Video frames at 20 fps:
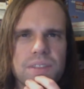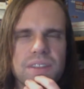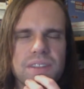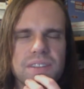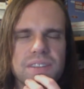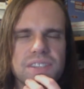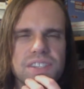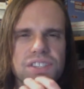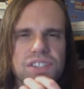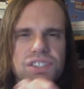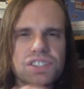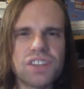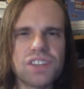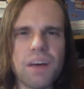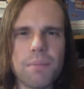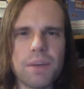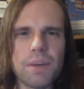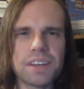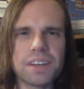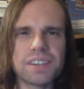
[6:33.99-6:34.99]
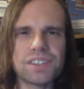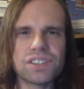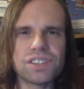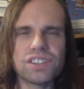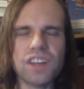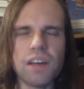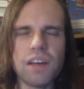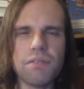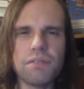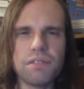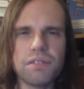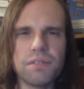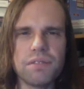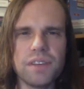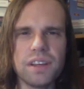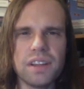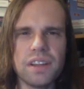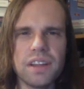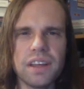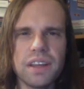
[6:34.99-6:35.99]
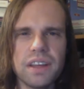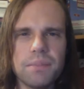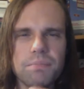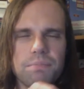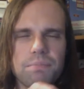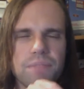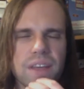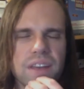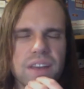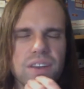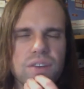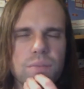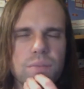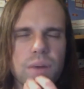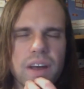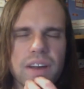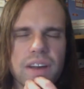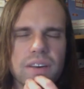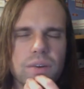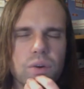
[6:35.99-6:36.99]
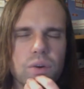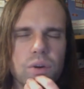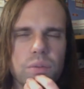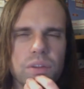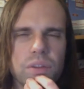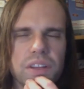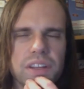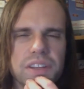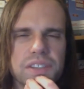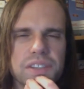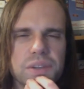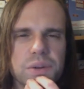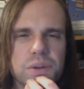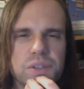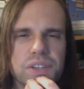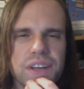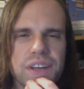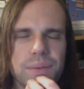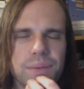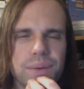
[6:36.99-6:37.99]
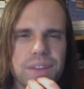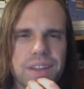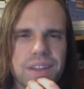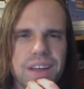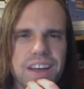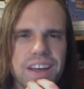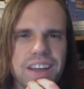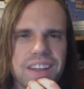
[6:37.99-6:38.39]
stomach stuffed feeling that you might normally associate with